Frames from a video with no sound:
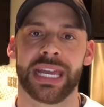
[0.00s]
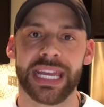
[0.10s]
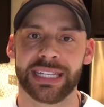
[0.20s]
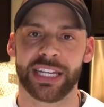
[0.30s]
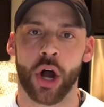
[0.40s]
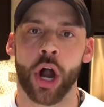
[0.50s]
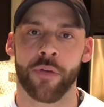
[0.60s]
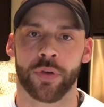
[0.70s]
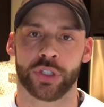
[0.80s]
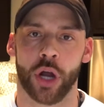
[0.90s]
Is it
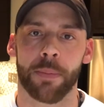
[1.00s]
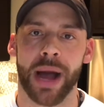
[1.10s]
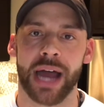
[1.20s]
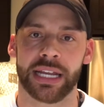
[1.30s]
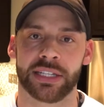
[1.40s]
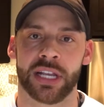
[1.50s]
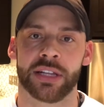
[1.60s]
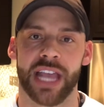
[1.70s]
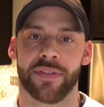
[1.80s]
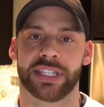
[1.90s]
harmful to our bodies
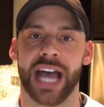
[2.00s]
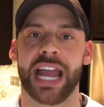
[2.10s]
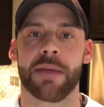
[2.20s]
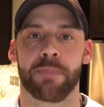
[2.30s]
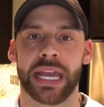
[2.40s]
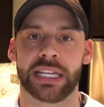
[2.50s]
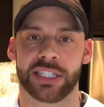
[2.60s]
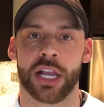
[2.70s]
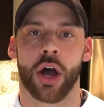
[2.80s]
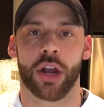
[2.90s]
to have a diet
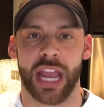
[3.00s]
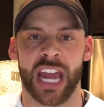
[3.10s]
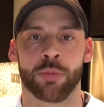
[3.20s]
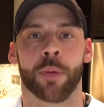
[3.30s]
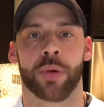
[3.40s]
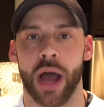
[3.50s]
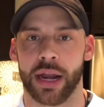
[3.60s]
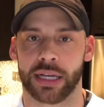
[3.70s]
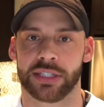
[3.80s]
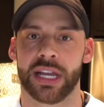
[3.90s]
based on animal
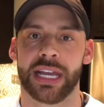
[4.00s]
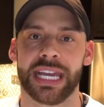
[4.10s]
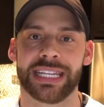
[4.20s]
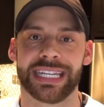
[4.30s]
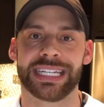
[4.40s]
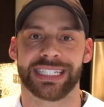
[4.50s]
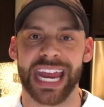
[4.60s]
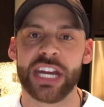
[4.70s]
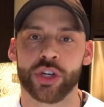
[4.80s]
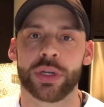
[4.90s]
products? Is it
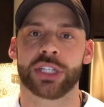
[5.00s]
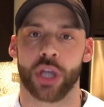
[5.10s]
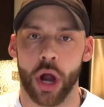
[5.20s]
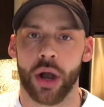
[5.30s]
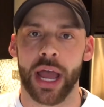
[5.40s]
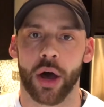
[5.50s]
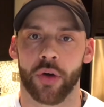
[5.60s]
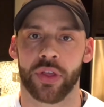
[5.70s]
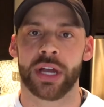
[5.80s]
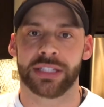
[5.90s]
dangerous to our
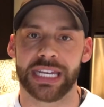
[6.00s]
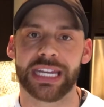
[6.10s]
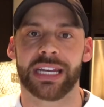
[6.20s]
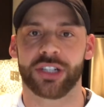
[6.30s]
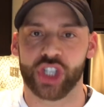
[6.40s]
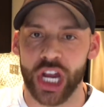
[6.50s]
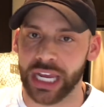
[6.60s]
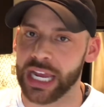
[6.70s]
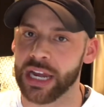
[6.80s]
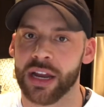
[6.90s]
health to eat
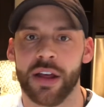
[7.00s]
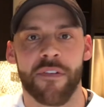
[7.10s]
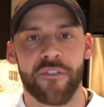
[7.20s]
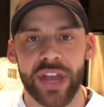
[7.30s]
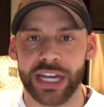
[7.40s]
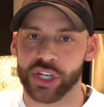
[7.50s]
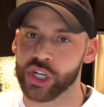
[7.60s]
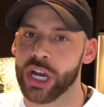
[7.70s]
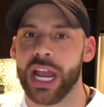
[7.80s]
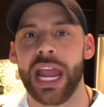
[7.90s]
chicken,
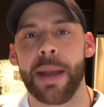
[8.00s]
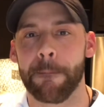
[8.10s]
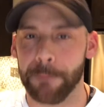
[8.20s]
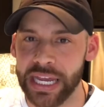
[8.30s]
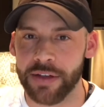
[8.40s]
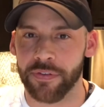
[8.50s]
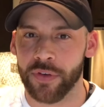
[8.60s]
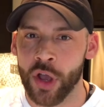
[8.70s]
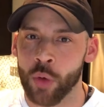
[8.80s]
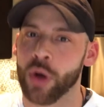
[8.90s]
fish, and beef?
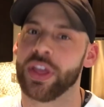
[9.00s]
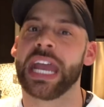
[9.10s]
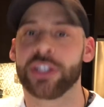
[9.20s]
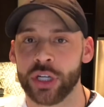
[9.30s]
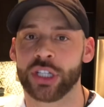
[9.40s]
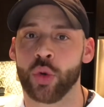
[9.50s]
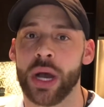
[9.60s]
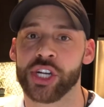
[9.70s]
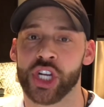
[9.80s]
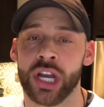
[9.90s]
Well, the answer to this
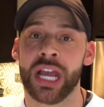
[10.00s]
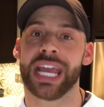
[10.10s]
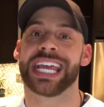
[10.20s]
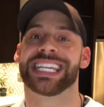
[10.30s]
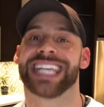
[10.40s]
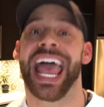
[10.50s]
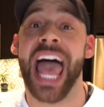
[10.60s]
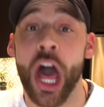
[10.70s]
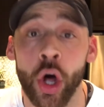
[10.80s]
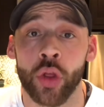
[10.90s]
question is
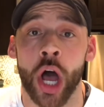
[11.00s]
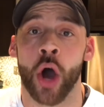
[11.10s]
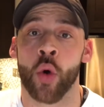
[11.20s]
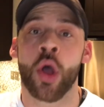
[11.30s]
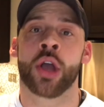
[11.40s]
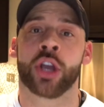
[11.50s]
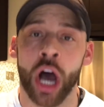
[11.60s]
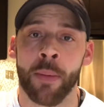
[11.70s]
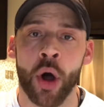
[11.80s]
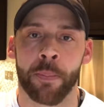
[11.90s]
hell no.
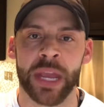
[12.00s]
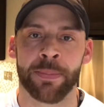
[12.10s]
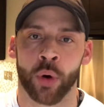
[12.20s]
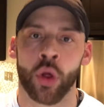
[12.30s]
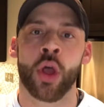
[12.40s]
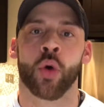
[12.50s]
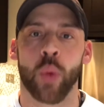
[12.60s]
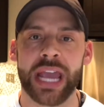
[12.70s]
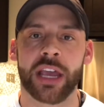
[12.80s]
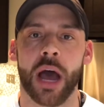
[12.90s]
Come on, people,
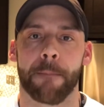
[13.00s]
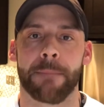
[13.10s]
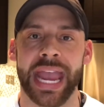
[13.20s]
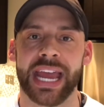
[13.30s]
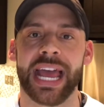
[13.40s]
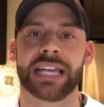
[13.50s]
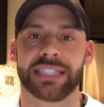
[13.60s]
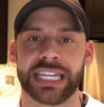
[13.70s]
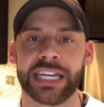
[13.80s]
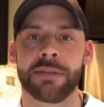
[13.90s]
wake up. Man
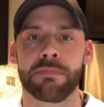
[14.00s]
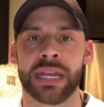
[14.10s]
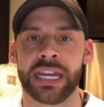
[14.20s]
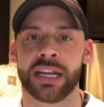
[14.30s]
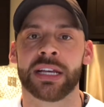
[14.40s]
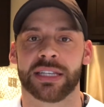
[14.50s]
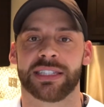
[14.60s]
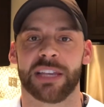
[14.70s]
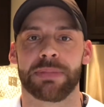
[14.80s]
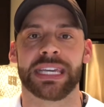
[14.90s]
has eaten meat
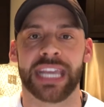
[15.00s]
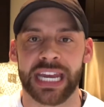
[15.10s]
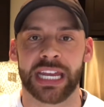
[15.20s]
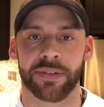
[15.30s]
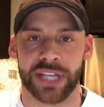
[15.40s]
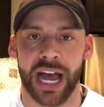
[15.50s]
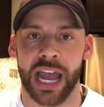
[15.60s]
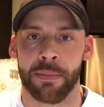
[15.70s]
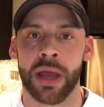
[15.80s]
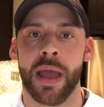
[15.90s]
since the beginning of
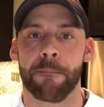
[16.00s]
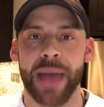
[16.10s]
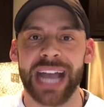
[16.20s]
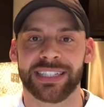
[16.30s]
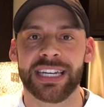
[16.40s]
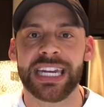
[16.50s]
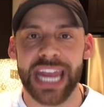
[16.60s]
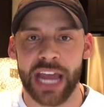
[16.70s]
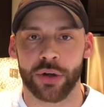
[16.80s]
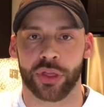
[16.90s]
time. Back to
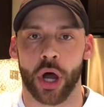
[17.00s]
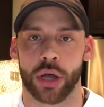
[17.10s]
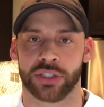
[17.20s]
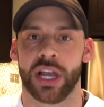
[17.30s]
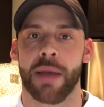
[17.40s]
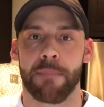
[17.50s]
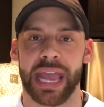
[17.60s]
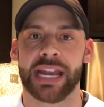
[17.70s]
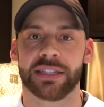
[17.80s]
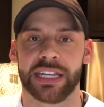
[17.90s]
Neanderthals,
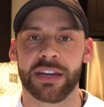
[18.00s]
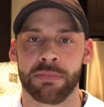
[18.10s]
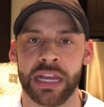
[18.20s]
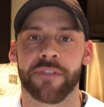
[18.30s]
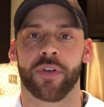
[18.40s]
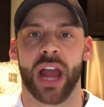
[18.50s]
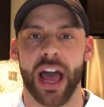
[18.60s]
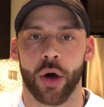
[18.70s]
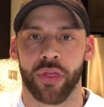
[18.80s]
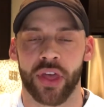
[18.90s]
man has eaten meat for
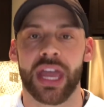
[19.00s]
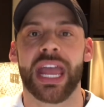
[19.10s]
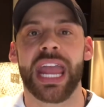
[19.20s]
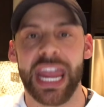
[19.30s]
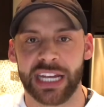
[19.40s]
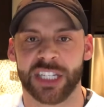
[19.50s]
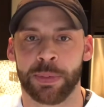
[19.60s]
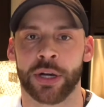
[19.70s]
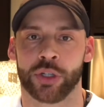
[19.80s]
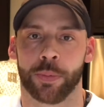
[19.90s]
health and
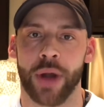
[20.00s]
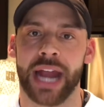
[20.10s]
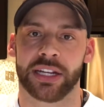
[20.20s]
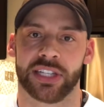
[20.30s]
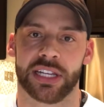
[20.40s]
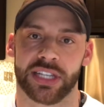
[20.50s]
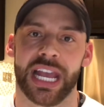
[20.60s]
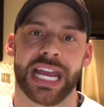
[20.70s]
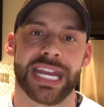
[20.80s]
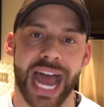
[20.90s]
spiritual practices.
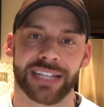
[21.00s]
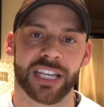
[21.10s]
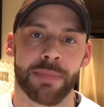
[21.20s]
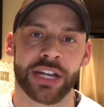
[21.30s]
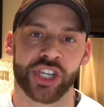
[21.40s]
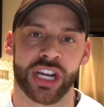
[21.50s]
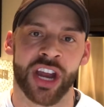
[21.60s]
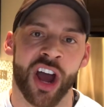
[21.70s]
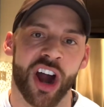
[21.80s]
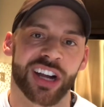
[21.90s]
Not to
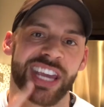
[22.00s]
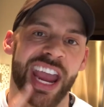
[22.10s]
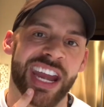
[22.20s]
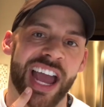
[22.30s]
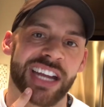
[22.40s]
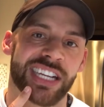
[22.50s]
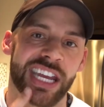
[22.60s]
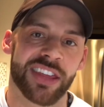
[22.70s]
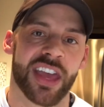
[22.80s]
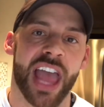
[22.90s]
mention, our canine
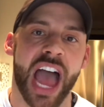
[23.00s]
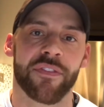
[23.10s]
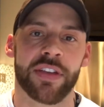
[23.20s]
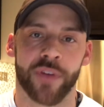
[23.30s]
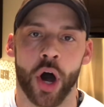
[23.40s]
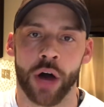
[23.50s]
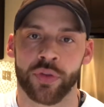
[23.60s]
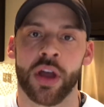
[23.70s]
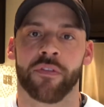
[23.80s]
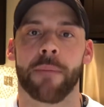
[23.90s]
teeth have
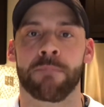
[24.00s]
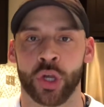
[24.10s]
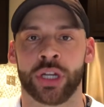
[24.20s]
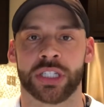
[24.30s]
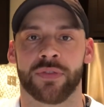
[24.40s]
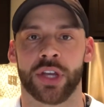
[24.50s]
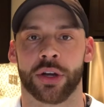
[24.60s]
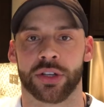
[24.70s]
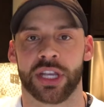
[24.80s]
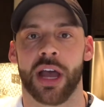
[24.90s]
evolved from millions of
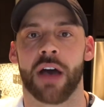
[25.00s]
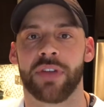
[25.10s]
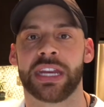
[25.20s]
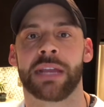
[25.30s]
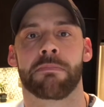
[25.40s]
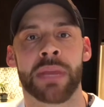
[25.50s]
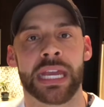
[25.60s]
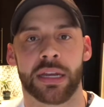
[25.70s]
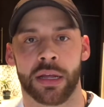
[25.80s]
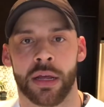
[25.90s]
years of eating
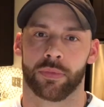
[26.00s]
meat.